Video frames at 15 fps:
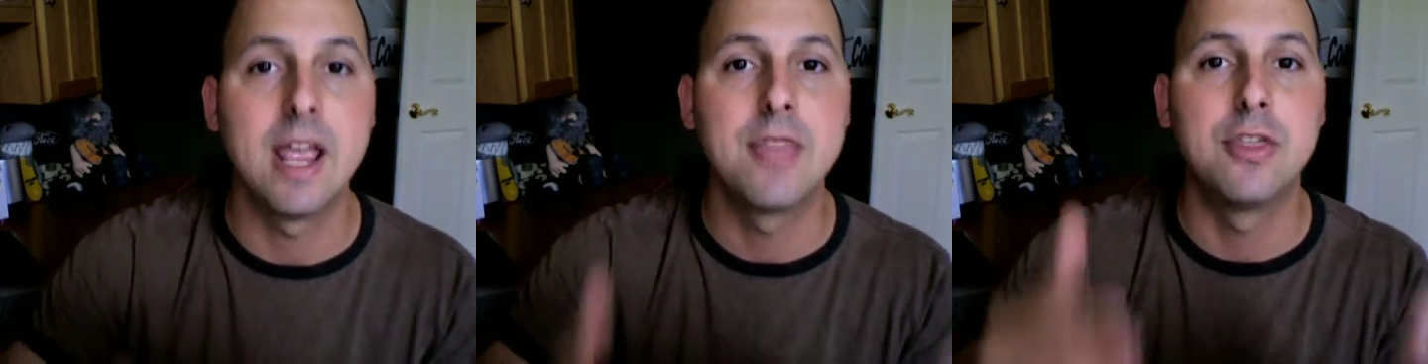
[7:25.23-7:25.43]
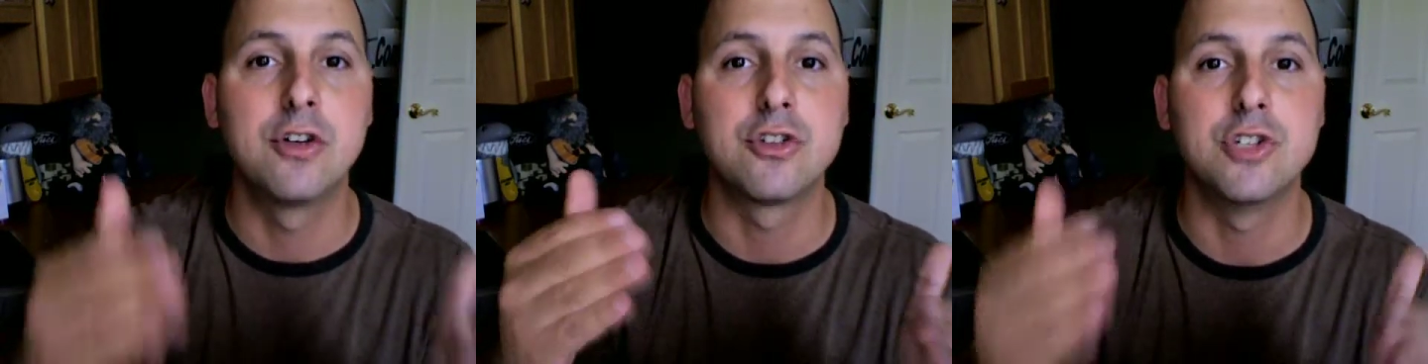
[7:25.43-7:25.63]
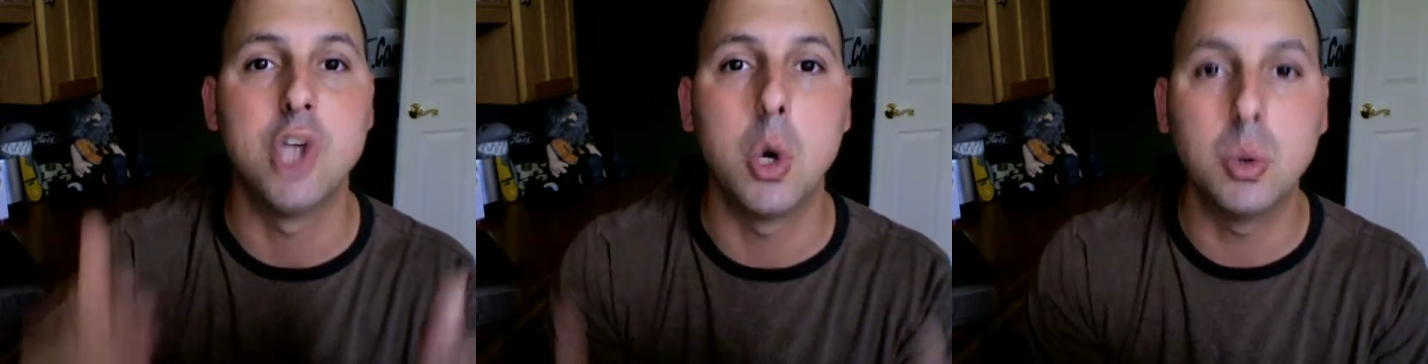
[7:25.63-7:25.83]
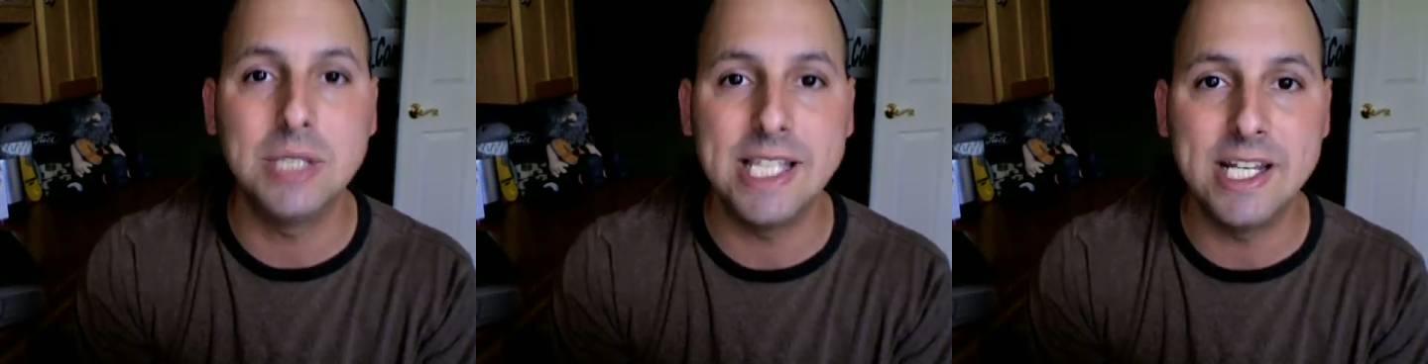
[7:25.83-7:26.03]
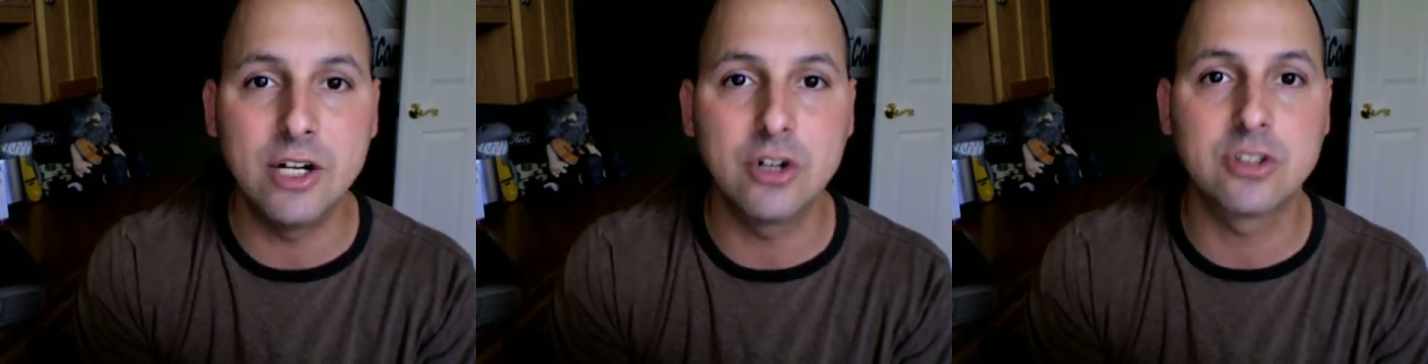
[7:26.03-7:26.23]
There's no
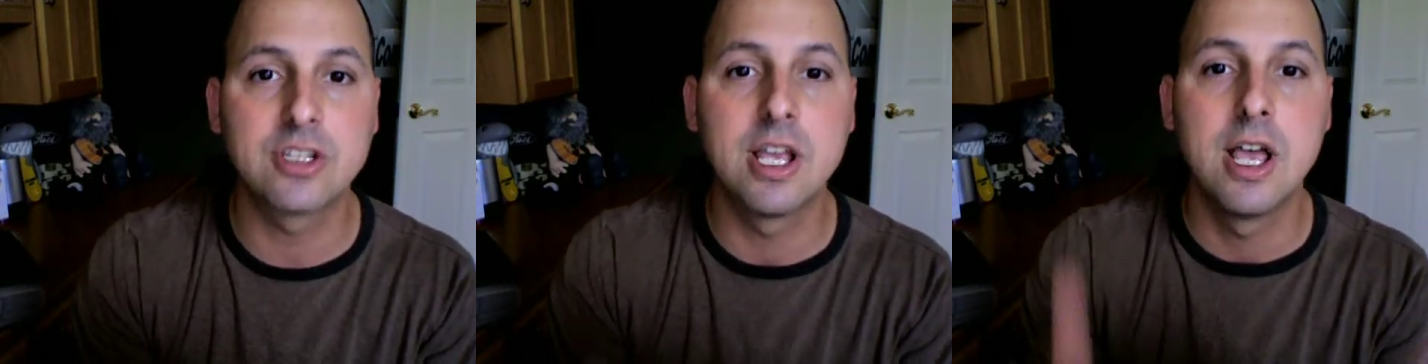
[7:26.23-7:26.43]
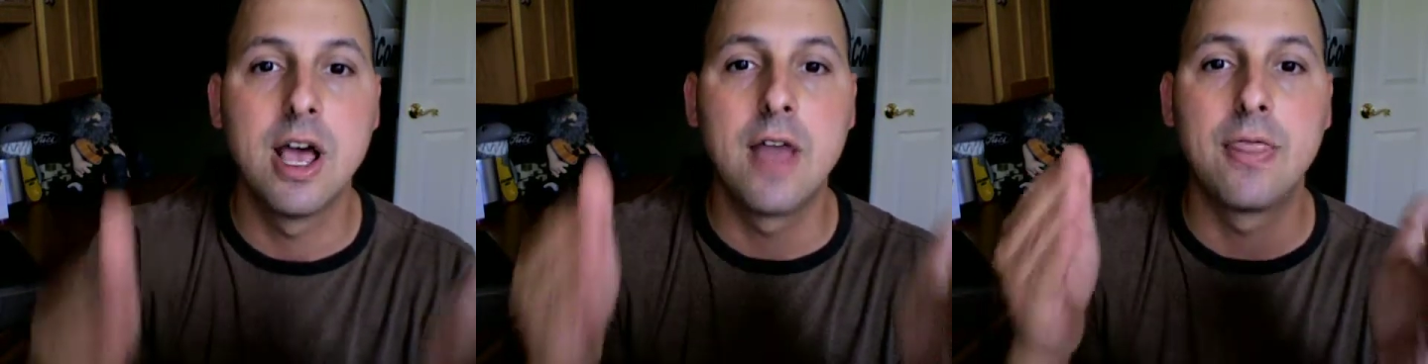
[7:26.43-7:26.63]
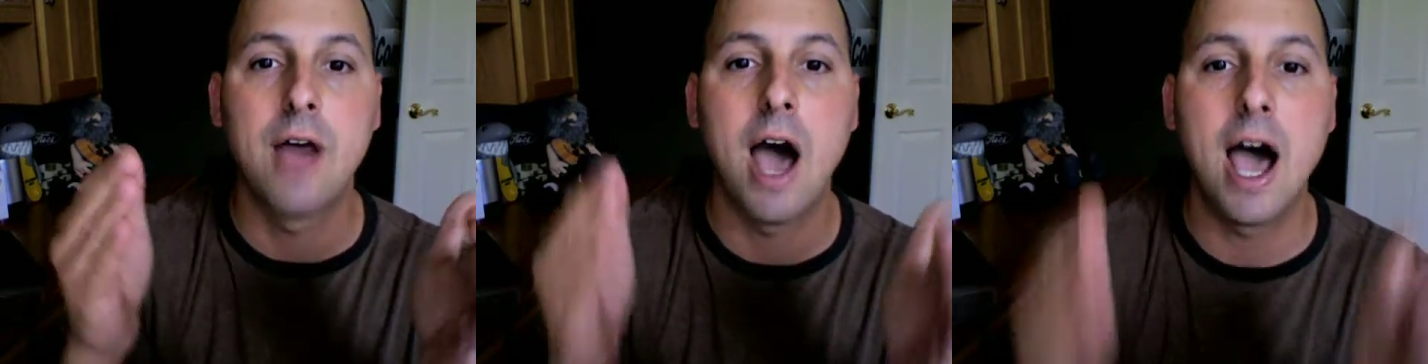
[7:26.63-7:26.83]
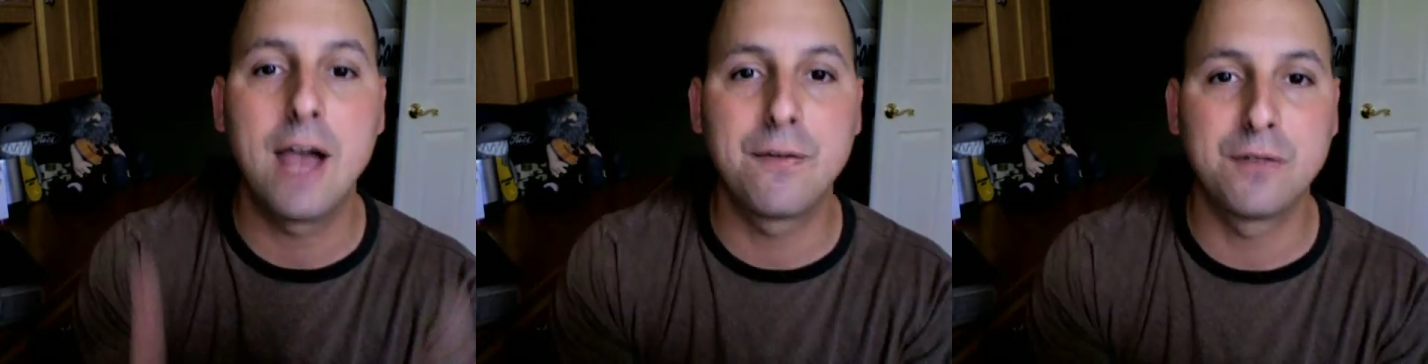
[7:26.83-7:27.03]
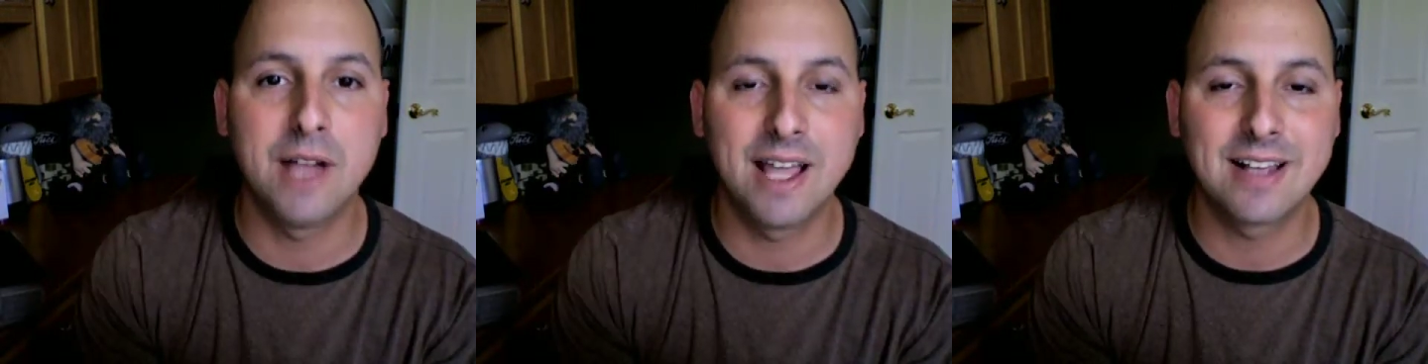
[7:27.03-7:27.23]
leaders. The
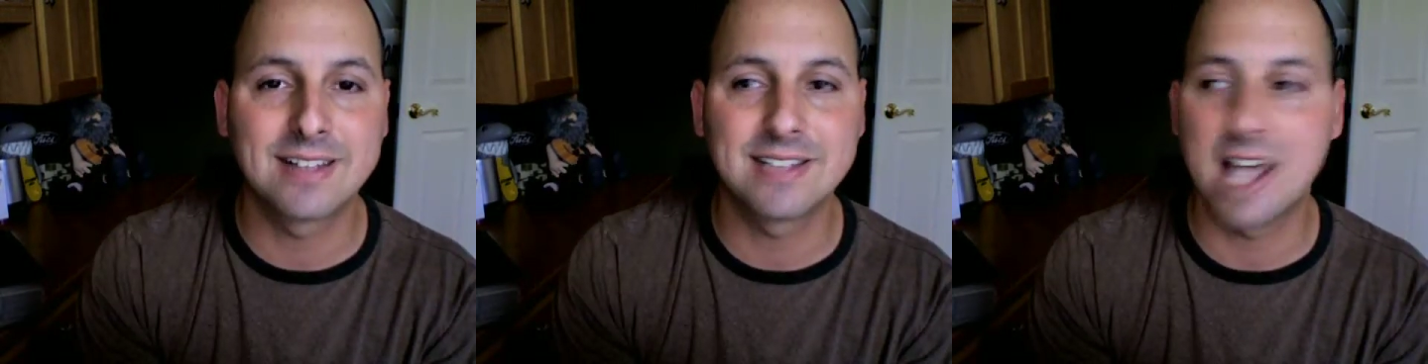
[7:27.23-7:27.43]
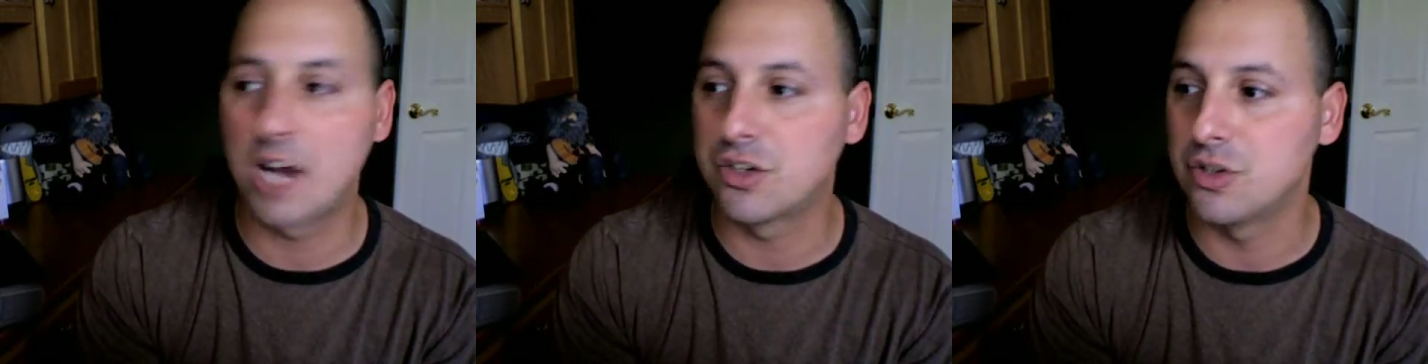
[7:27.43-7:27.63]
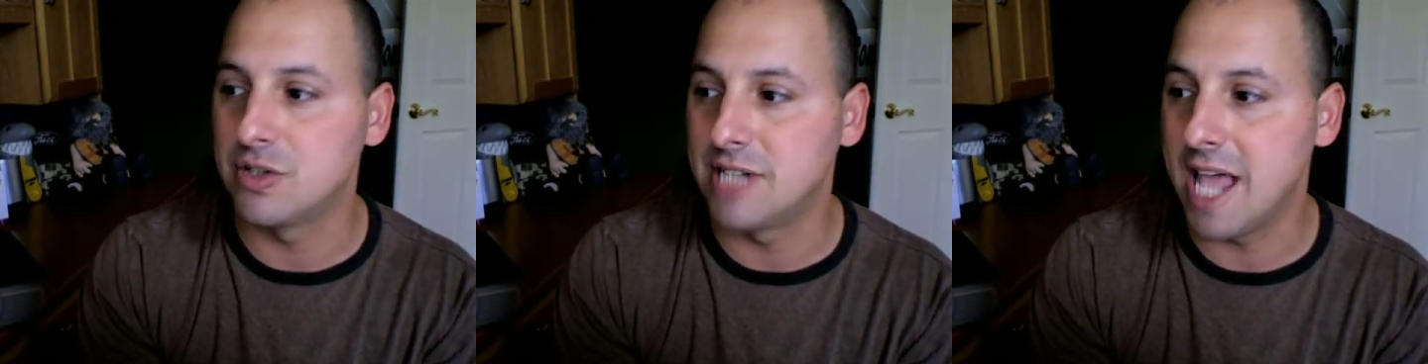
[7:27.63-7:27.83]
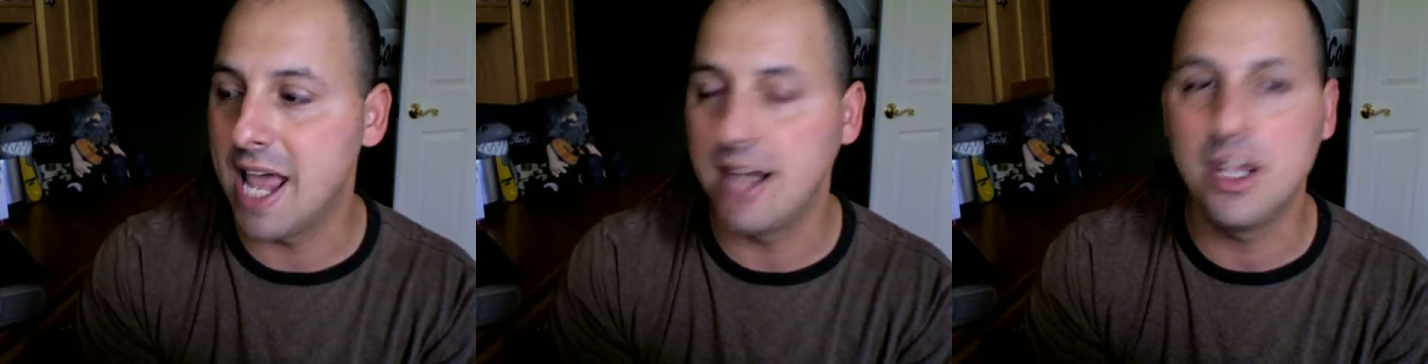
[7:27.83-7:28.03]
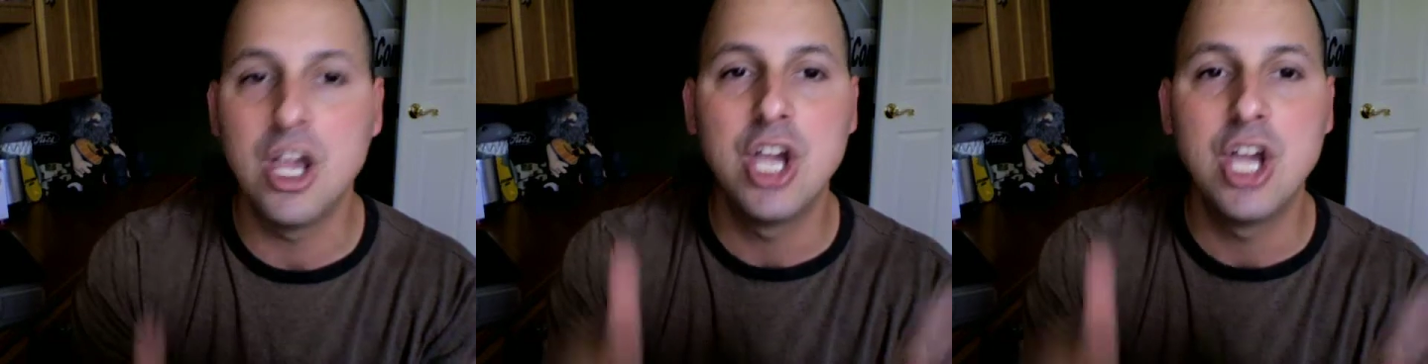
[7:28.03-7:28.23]
high-flying stocks are dead.